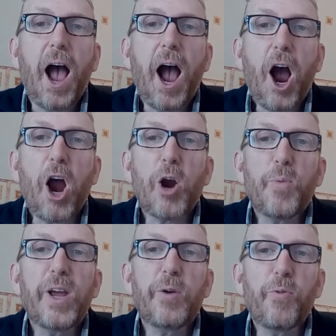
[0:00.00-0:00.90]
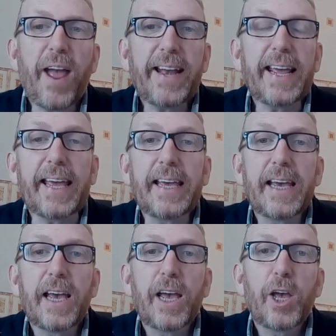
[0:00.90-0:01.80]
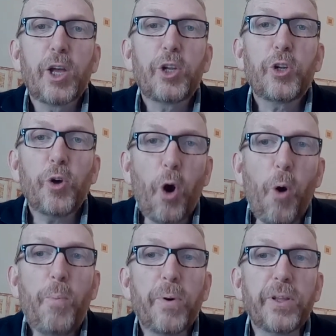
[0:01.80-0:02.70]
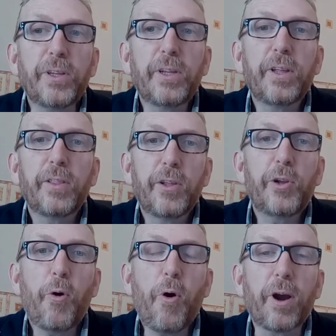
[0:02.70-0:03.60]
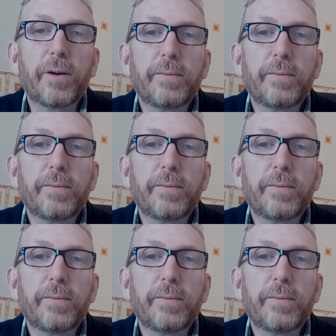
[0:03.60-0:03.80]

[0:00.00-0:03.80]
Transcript: are we ready to open the door?